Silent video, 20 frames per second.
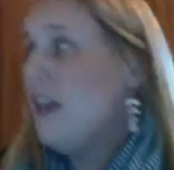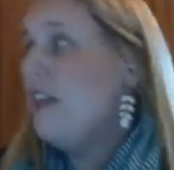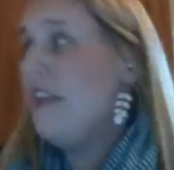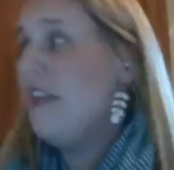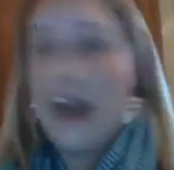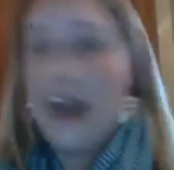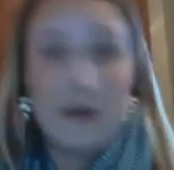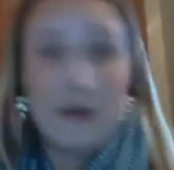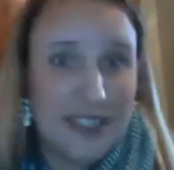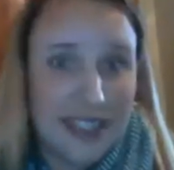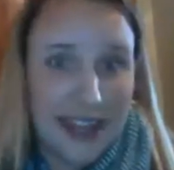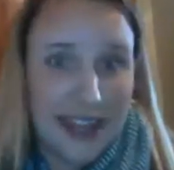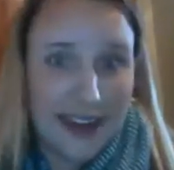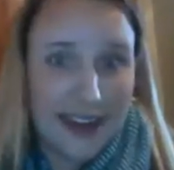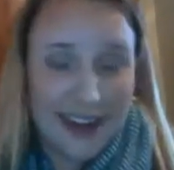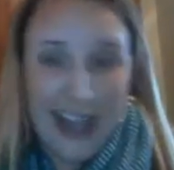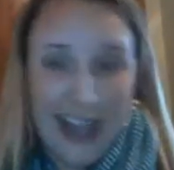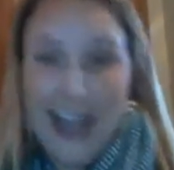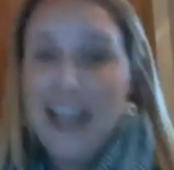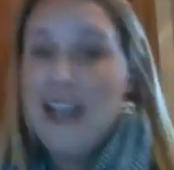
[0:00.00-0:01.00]
That was it.
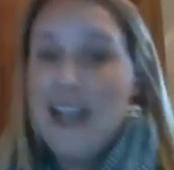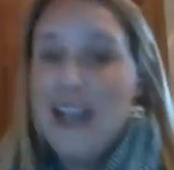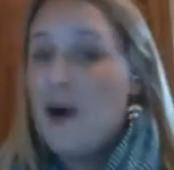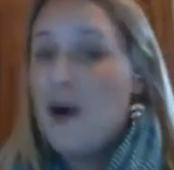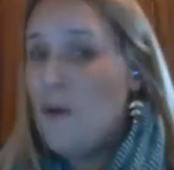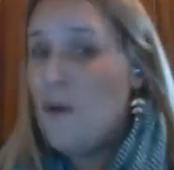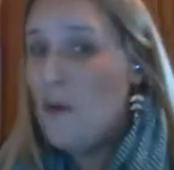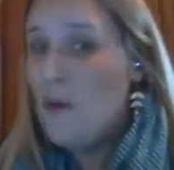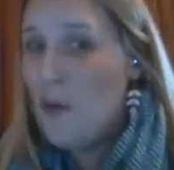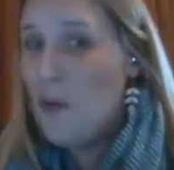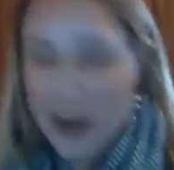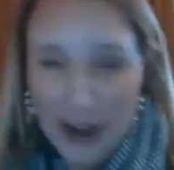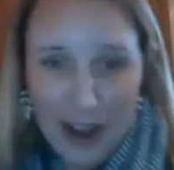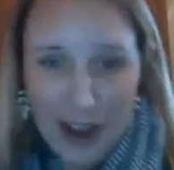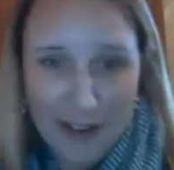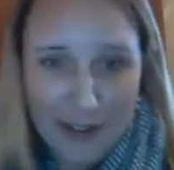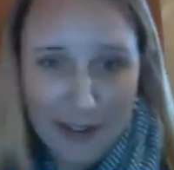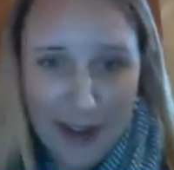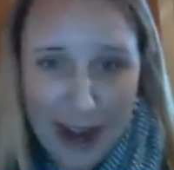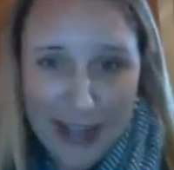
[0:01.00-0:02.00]
I got 1
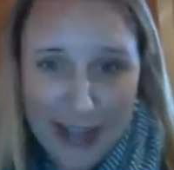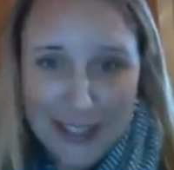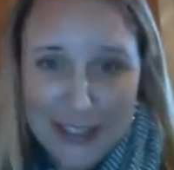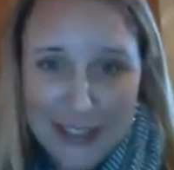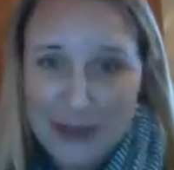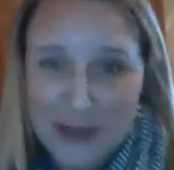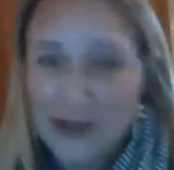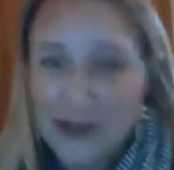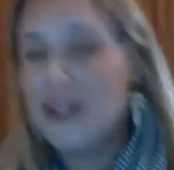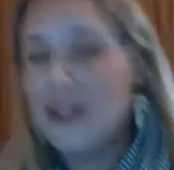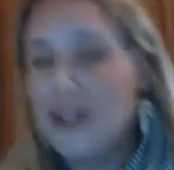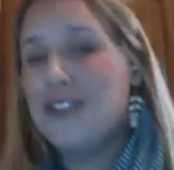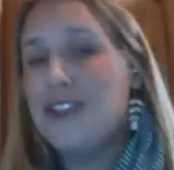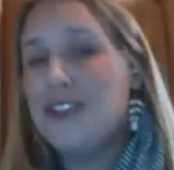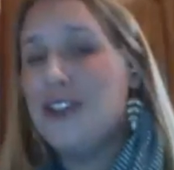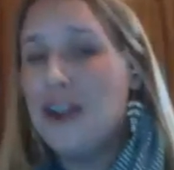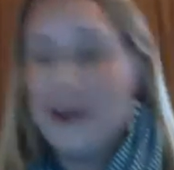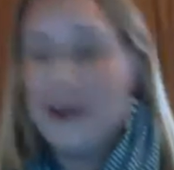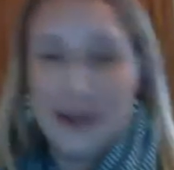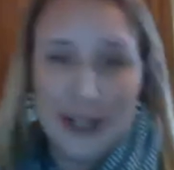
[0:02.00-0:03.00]
offer out of school. There's
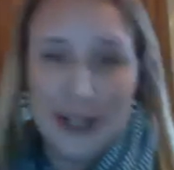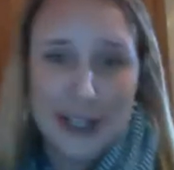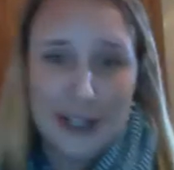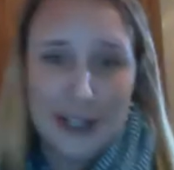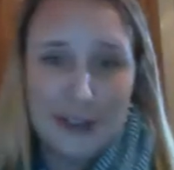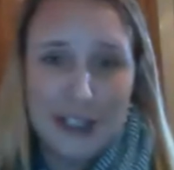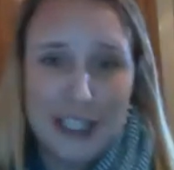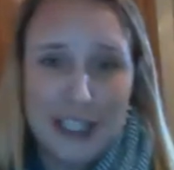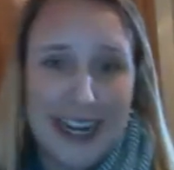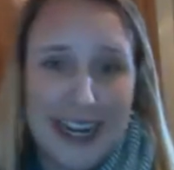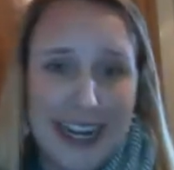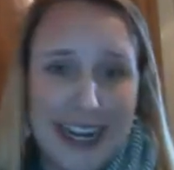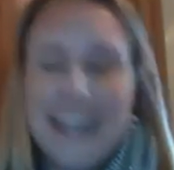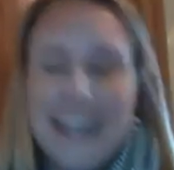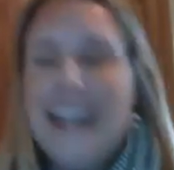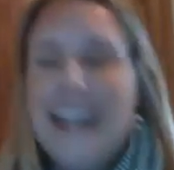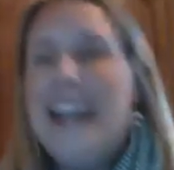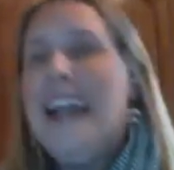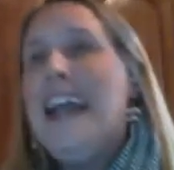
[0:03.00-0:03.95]
no negotiating.